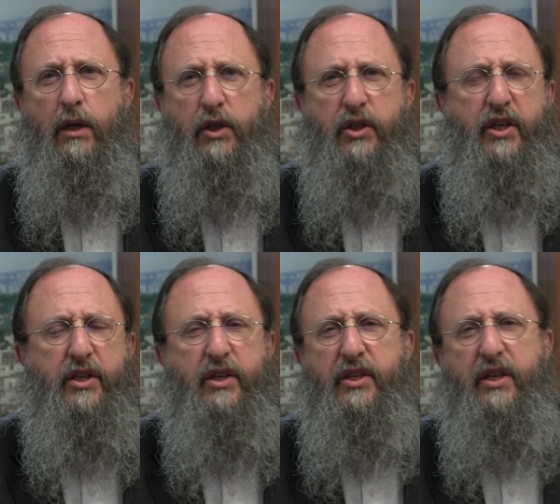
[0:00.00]
just
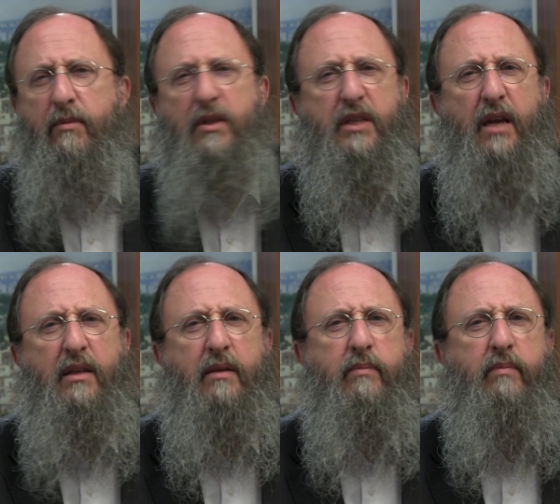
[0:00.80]
doesn't seem to
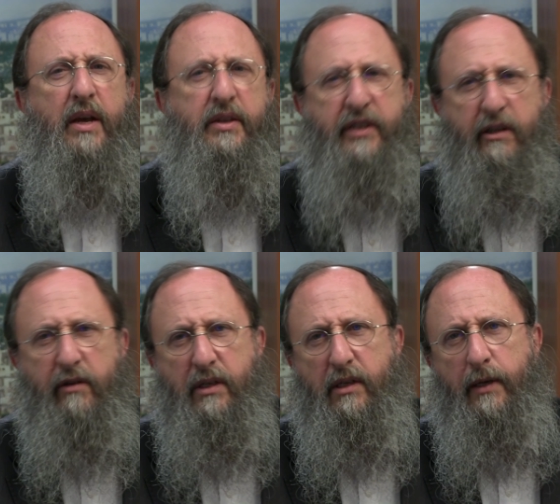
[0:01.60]
take them as
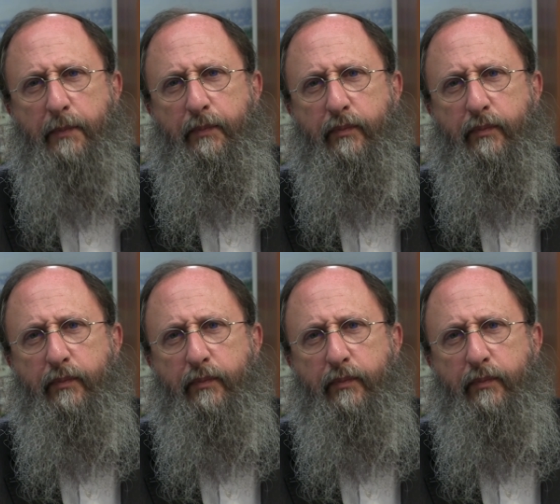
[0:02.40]
seriously.